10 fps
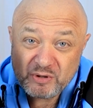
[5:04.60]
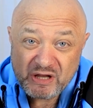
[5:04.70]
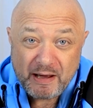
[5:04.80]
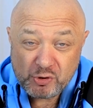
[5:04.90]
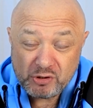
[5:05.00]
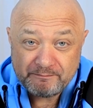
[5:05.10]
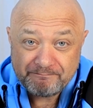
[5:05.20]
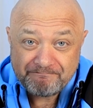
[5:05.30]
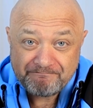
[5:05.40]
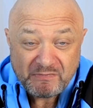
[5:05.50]
perception.
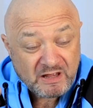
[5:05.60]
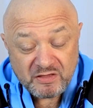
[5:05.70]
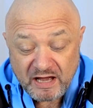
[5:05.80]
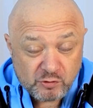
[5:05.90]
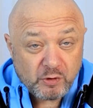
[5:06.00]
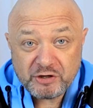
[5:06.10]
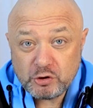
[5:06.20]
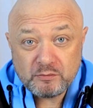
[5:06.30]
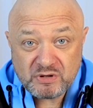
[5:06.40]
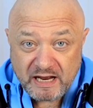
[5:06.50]
That's what it
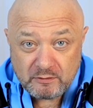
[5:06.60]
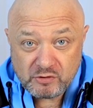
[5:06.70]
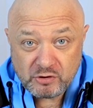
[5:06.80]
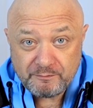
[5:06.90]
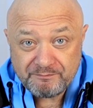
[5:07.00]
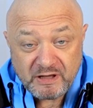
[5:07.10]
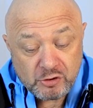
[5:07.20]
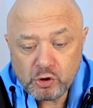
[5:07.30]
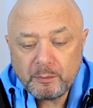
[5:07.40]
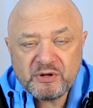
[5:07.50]
comes down to.
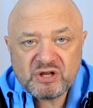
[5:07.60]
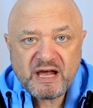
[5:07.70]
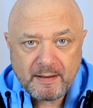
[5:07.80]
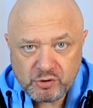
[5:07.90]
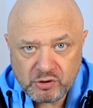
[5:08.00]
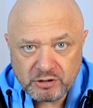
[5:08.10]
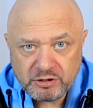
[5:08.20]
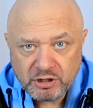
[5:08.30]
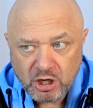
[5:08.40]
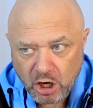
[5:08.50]
It's your
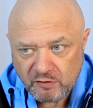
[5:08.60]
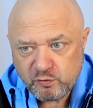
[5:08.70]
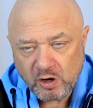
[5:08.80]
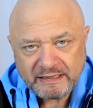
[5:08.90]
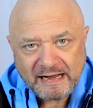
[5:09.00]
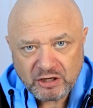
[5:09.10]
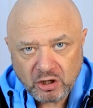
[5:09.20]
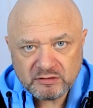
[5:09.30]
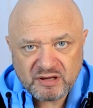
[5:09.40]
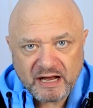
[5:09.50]
perception of what that
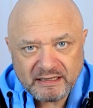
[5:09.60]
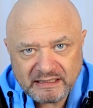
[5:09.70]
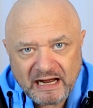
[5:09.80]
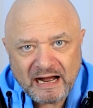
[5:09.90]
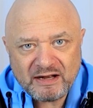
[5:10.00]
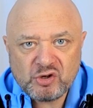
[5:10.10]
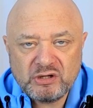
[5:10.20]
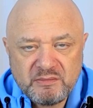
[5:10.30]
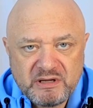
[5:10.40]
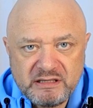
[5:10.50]
contact
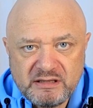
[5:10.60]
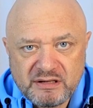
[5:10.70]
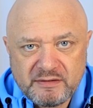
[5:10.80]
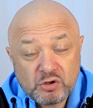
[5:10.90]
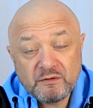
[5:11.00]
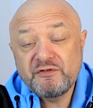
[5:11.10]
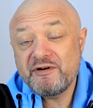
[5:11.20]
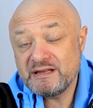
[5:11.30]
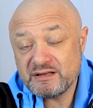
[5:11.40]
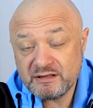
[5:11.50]
actually means. So for
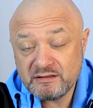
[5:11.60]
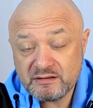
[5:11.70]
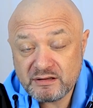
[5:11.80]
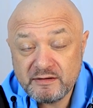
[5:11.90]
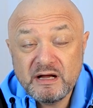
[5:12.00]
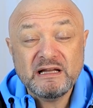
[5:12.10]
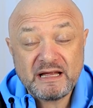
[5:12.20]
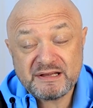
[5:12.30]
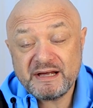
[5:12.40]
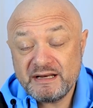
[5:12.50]
instance,
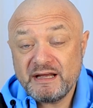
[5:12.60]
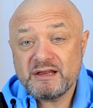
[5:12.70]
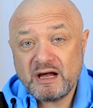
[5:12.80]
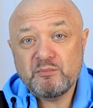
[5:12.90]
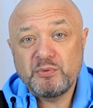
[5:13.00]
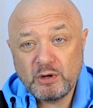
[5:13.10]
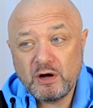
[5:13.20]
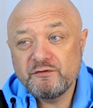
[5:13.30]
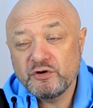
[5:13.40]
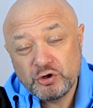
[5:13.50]
let's take the example
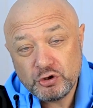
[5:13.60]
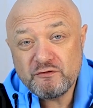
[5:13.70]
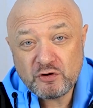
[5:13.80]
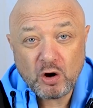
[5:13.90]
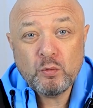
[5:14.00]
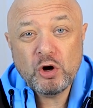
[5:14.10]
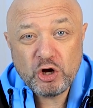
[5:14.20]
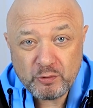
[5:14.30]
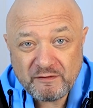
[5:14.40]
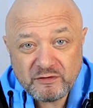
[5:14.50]
of you've got to
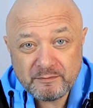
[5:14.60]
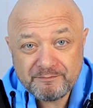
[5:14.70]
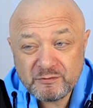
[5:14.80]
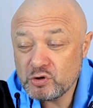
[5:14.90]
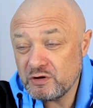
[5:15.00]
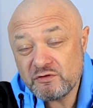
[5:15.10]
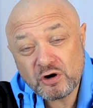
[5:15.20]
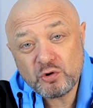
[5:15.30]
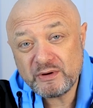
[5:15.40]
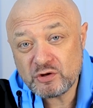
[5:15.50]
work with them. So you've got
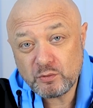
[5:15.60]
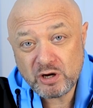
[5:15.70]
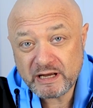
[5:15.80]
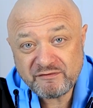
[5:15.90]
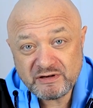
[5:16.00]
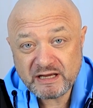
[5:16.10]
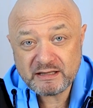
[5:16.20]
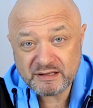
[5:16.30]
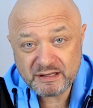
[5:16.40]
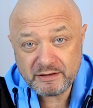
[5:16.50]
to go into work every day
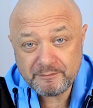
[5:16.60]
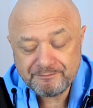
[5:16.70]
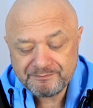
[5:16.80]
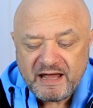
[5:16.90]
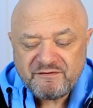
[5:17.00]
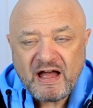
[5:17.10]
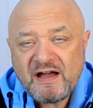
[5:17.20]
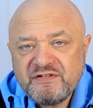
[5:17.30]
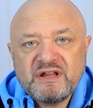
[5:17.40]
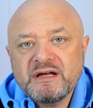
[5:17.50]
and see them. If
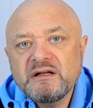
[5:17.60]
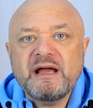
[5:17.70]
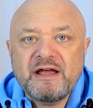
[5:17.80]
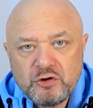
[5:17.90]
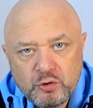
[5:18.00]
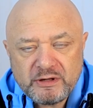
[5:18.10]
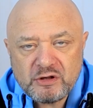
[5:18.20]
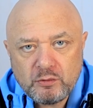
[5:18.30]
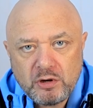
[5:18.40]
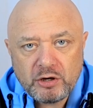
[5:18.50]
every single day you go
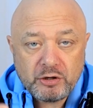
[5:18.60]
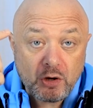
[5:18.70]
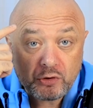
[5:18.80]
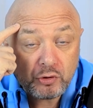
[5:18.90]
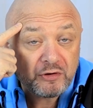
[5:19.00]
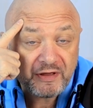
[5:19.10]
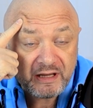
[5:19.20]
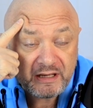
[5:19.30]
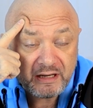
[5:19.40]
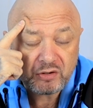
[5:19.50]
into work and all you're
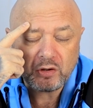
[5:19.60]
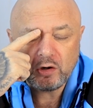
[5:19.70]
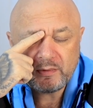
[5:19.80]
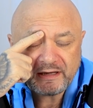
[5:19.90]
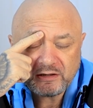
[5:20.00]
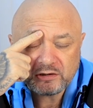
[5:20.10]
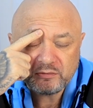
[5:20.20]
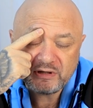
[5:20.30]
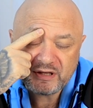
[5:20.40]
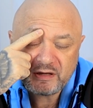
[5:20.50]
thinking is, oh my God, I'm
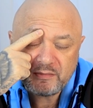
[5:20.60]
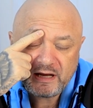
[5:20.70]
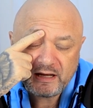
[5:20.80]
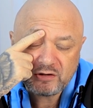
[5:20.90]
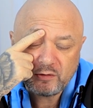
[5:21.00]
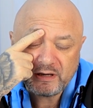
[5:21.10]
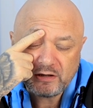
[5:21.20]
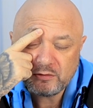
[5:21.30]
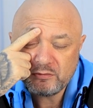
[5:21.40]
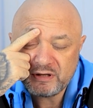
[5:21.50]
going to see my ex, oh my
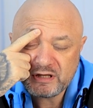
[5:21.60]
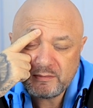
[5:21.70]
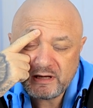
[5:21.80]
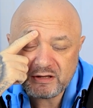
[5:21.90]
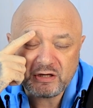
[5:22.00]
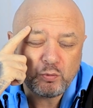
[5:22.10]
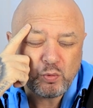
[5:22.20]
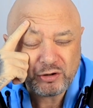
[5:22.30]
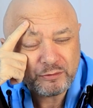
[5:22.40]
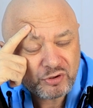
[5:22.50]
God, I'm going to see my ex, and I
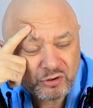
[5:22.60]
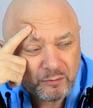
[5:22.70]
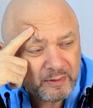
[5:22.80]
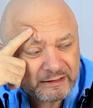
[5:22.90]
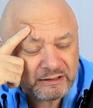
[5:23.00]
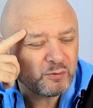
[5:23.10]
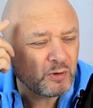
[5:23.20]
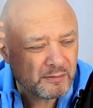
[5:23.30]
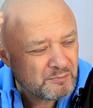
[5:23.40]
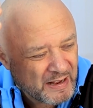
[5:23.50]
want them so bad, and I
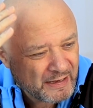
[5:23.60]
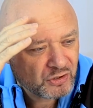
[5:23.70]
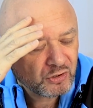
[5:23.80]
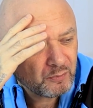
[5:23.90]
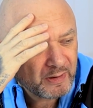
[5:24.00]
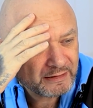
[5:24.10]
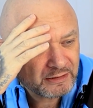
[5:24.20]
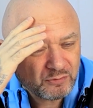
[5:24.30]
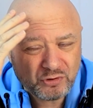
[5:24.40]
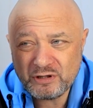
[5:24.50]
want them back so bad,
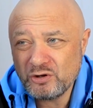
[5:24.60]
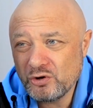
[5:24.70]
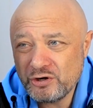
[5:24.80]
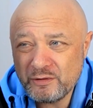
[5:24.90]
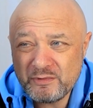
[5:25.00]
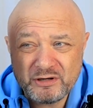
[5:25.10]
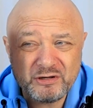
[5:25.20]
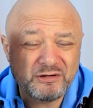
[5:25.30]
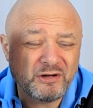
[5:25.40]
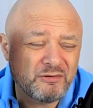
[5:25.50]
and I'm going to look at them
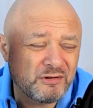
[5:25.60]
and, oh